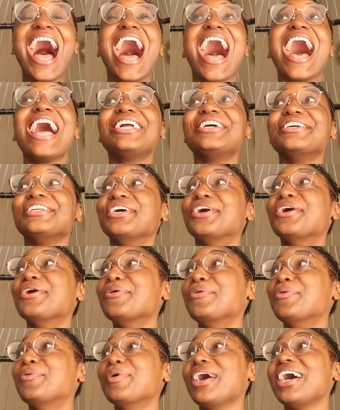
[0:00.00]
I don't
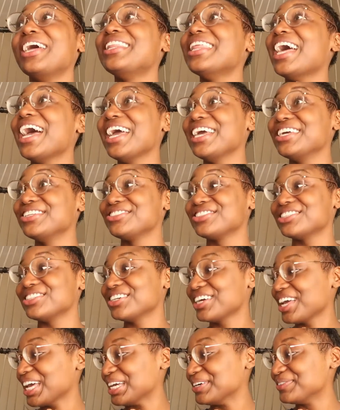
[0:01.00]
know where that
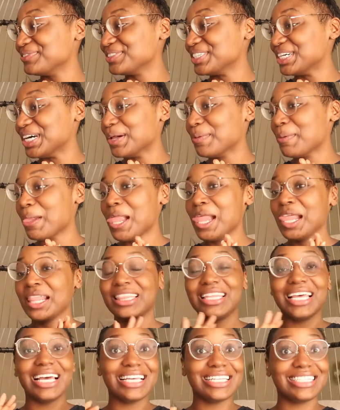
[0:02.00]
intro came from.
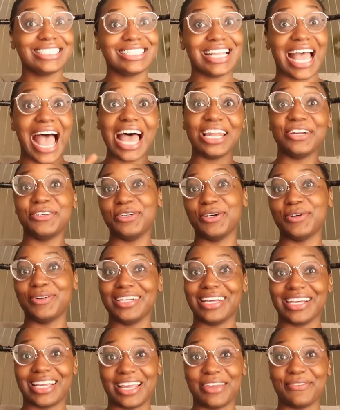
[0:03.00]
That I don't know
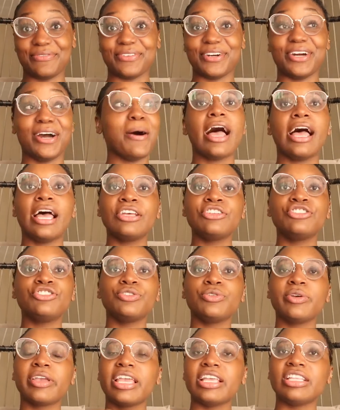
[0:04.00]
where that came from. As
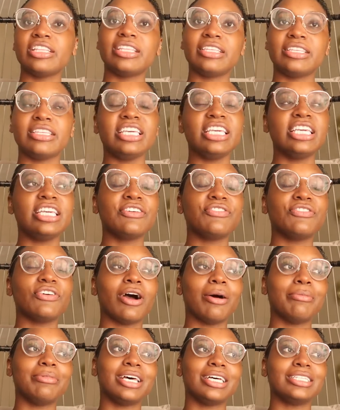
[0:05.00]
you can see
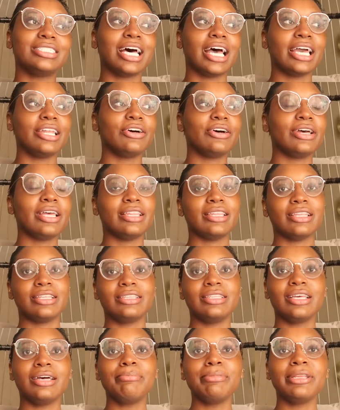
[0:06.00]
from the title and the
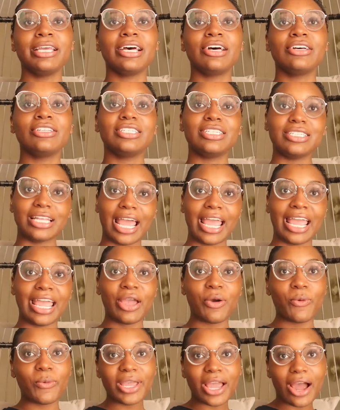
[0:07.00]
thumbnail,
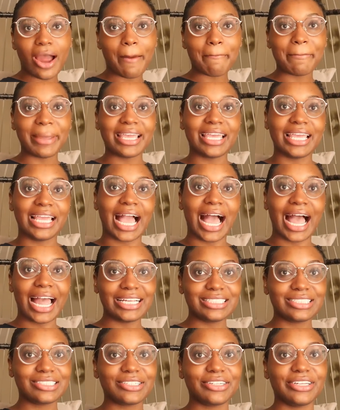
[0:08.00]
today we are making
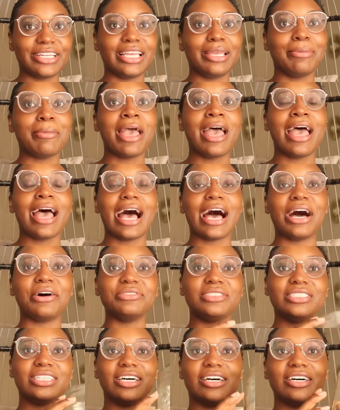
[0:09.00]
ice cream
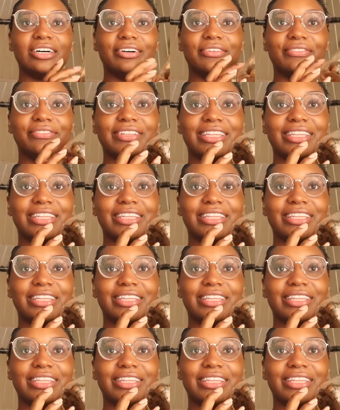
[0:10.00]
out of